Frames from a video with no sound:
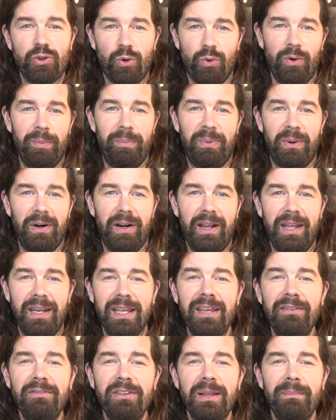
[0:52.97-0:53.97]
torpor, and
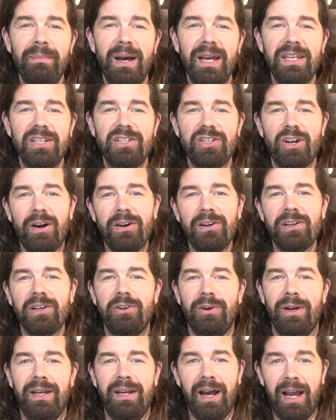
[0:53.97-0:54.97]
even the mighty
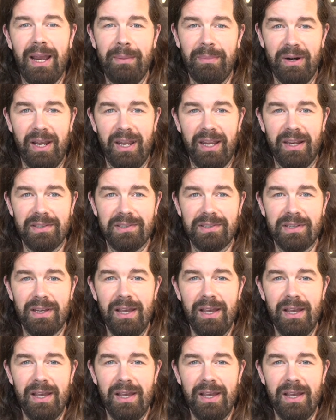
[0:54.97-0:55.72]
tardigrade hibernates.